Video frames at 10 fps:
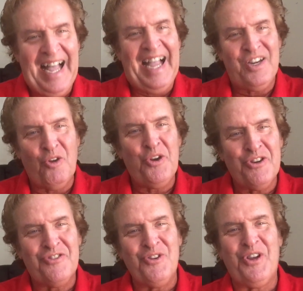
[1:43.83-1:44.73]
I know
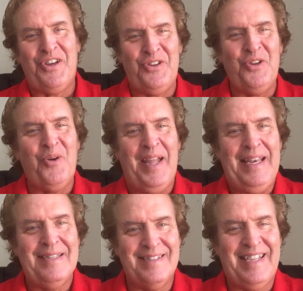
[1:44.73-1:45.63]
you're still going to do it.
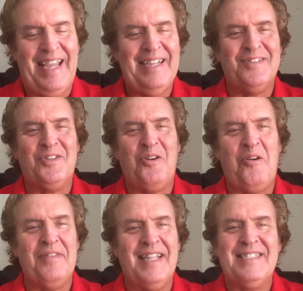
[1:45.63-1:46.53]
Okay,
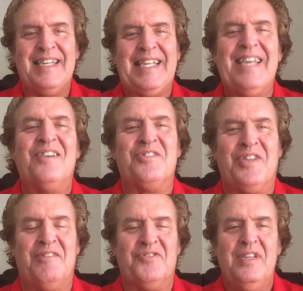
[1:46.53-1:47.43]
so let's not kid
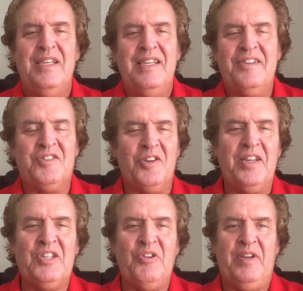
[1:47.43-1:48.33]
ourselves. You're still
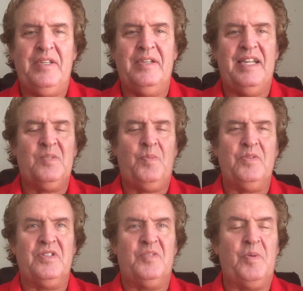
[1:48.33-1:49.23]
going to do it. You're
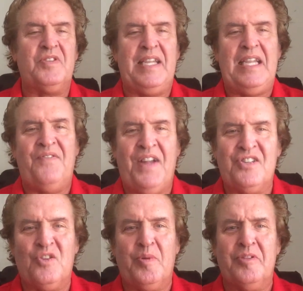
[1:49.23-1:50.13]
supposed to eat
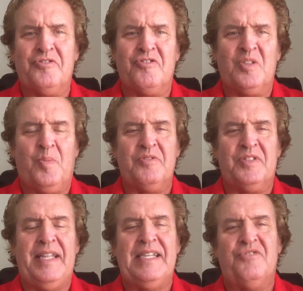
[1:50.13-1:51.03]
vegetables. You're supposed
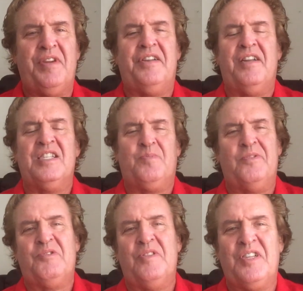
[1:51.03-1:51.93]
to not drink. You're not
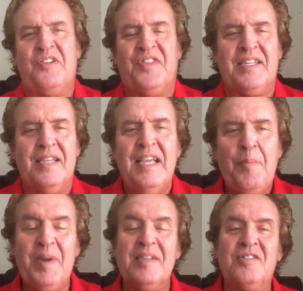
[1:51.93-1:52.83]
supposed to do all these other things.
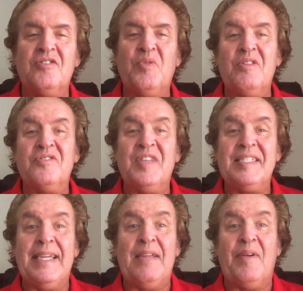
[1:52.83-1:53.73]
But you're still doing those
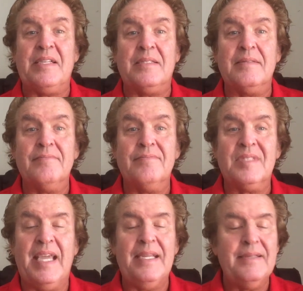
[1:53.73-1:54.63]
things anyways.
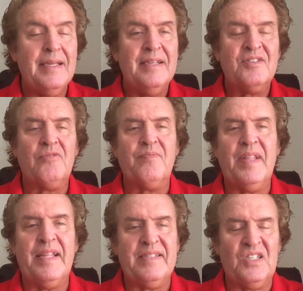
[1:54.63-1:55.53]
Okay, so
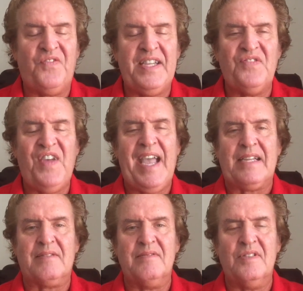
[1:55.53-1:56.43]
just face
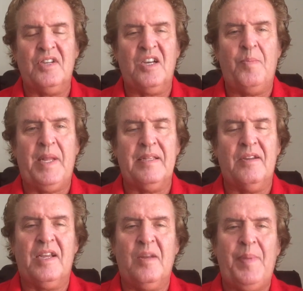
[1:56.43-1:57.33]
facts. You're
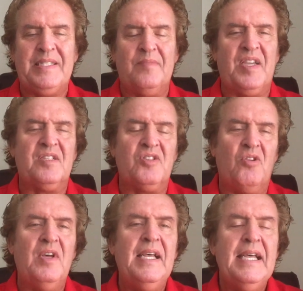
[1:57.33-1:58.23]
gonna bet some things.
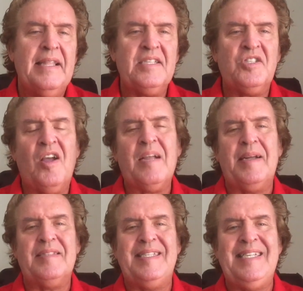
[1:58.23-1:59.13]
So let's talk
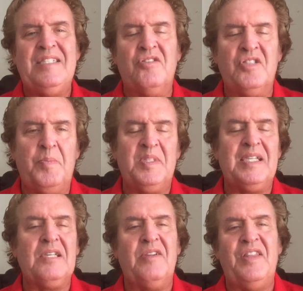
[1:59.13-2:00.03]
about teasers in
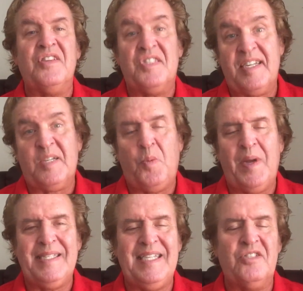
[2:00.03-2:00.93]
particular and the
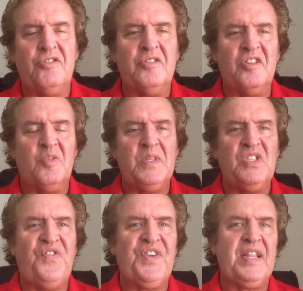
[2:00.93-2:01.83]
6-point teasers
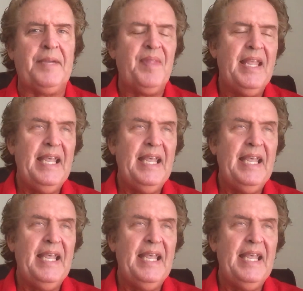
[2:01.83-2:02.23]
specifically.